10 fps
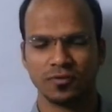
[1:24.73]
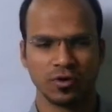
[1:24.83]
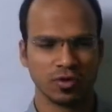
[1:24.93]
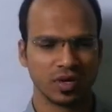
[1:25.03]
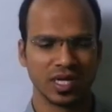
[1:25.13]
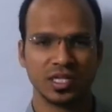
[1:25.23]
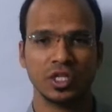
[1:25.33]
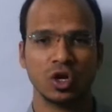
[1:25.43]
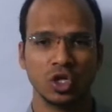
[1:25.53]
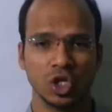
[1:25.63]
if you want to create
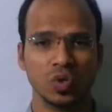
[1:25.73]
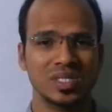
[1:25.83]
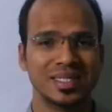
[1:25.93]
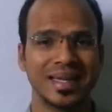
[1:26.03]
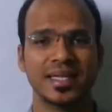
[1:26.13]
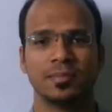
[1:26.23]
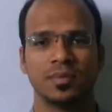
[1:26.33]
your new setup,